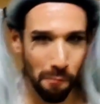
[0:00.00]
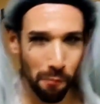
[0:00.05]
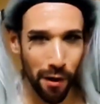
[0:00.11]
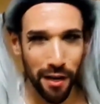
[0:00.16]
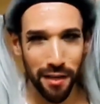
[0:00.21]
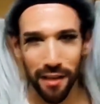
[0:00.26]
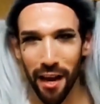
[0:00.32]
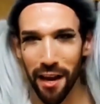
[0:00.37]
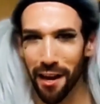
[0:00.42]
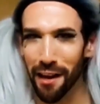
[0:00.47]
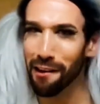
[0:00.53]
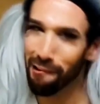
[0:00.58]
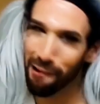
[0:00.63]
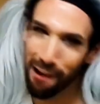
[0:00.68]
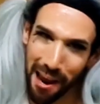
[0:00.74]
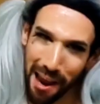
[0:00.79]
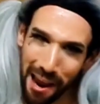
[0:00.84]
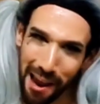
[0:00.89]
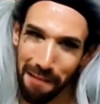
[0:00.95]
which I
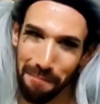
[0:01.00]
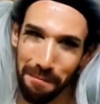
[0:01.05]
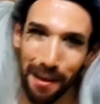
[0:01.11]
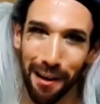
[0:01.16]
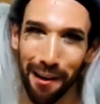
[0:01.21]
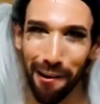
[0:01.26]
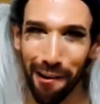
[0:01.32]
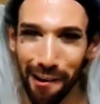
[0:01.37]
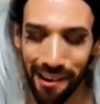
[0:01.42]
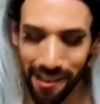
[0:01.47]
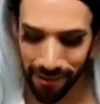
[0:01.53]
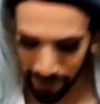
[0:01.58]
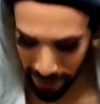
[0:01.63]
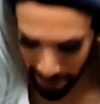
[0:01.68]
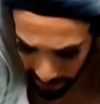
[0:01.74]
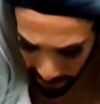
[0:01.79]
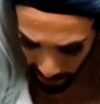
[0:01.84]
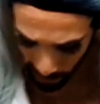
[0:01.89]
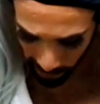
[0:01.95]
agree because
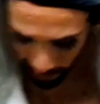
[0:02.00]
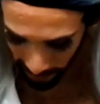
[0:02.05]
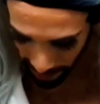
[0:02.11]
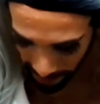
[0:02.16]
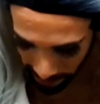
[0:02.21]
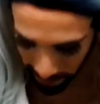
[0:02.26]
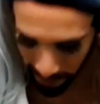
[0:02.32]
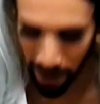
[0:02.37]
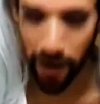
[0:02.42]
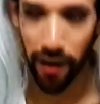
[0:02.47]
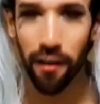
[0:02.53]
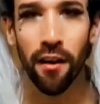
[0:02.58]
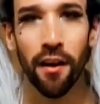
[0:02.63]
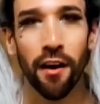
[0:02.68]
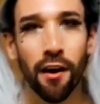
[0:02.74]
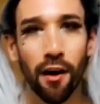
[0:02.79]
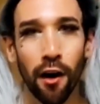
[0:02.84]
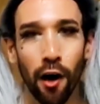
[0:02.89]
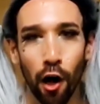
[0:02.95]
it's all kind of like
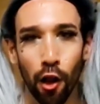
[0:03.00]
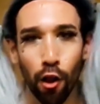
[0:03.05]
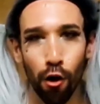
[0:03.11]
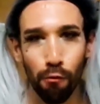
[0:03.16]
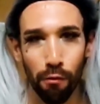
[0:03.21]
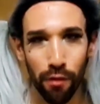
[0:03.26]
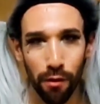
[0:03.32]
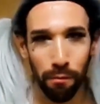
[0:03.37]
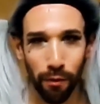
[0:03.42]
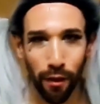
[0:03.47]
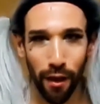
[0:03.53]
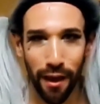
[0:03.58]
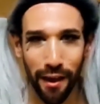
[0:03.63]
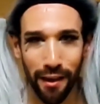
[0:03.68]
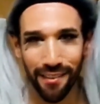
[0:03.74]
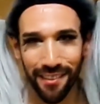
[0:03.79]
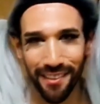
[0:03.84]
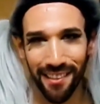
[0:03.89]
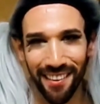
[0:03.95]
all over the
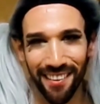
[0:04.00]
place.